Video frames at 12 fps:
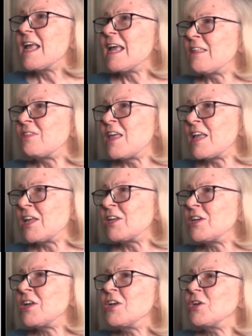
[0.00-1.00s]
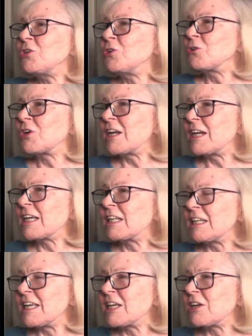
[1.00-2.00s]
And then you're going to
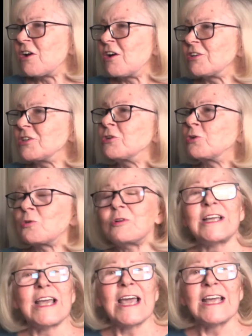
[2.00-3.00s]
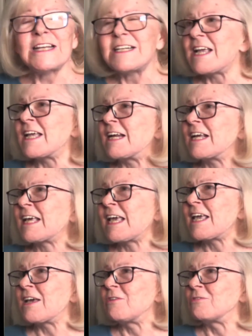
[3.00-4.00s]
click on Create an
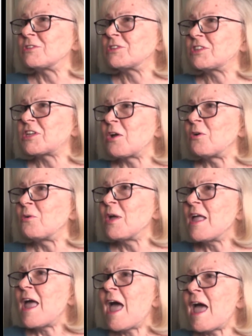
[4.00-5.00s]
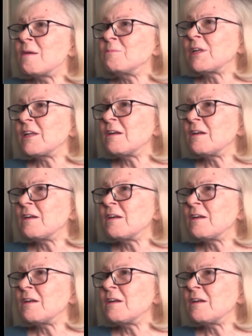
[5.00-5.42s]
Account. So I'm